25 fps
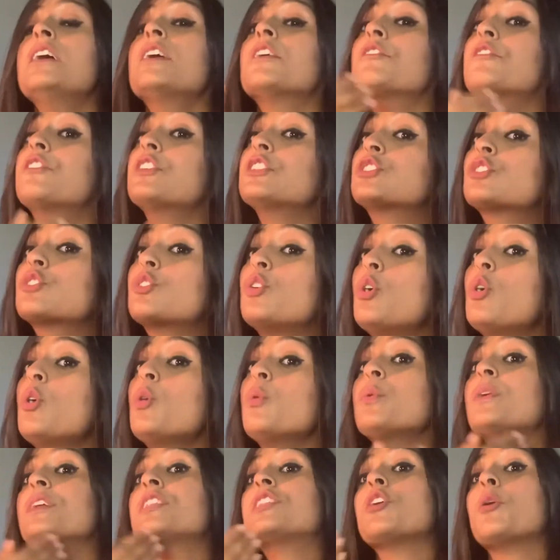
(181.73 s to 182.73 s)
which
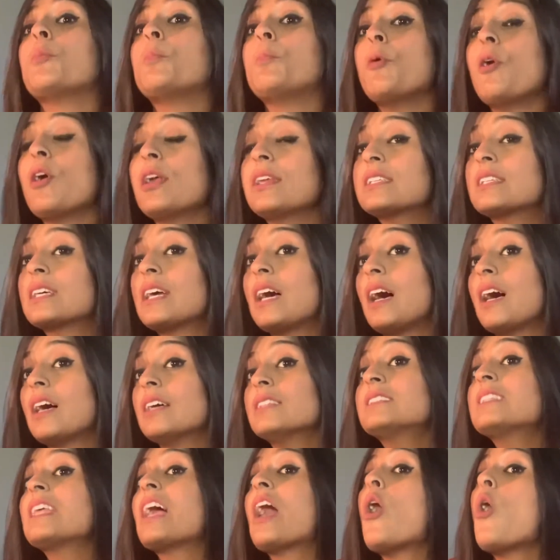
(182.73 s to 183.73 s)
go with your
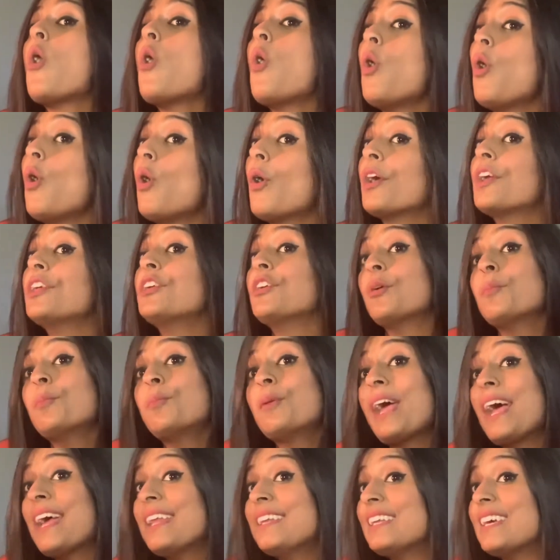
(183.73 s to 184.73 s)
podcast or your
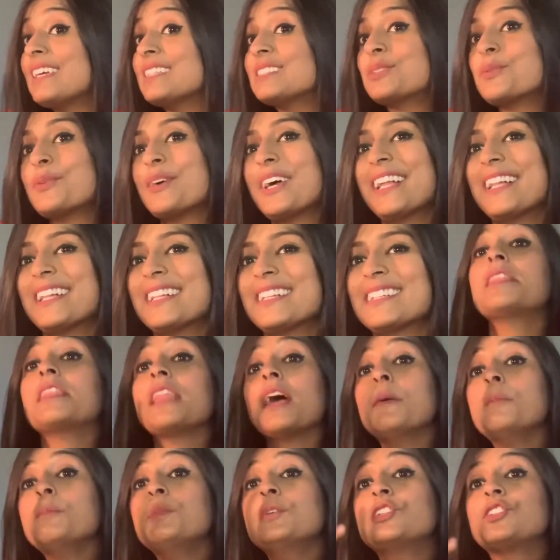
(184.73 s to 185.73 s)
brand as well.
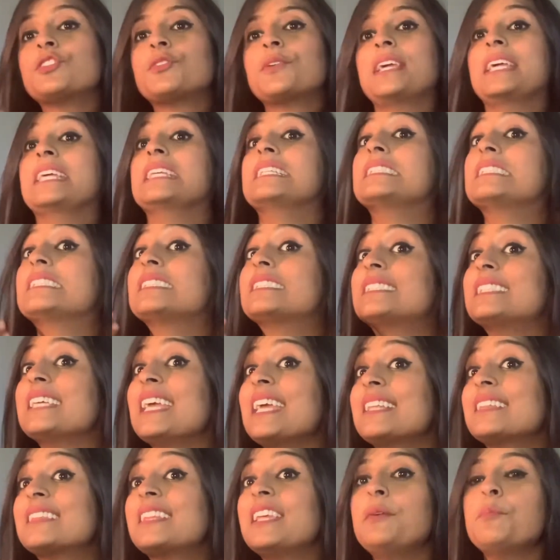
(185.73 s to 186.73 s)
Number 3,
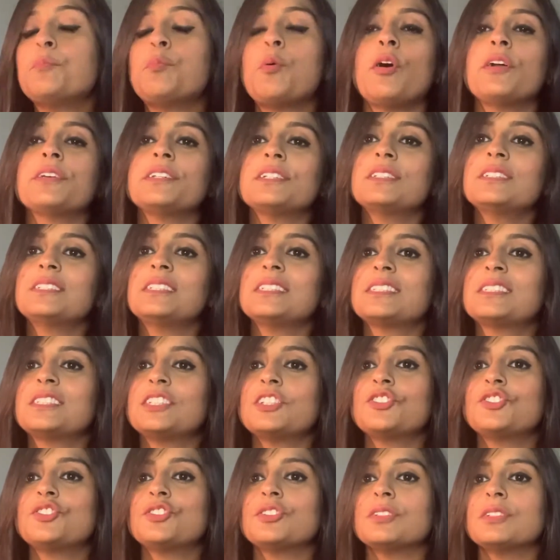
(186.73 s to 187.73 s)
take the important
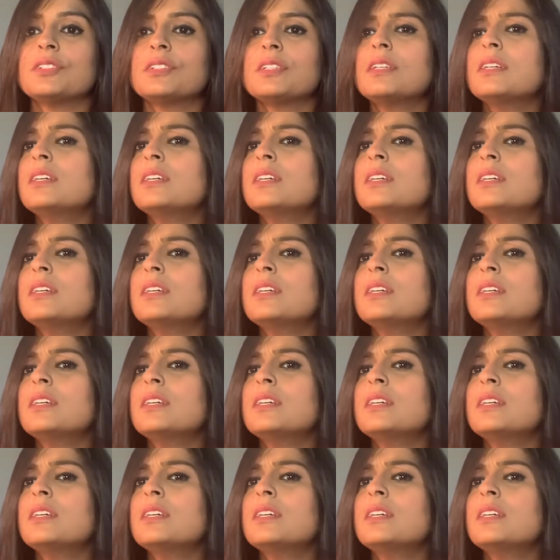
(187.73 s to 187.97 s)
decision.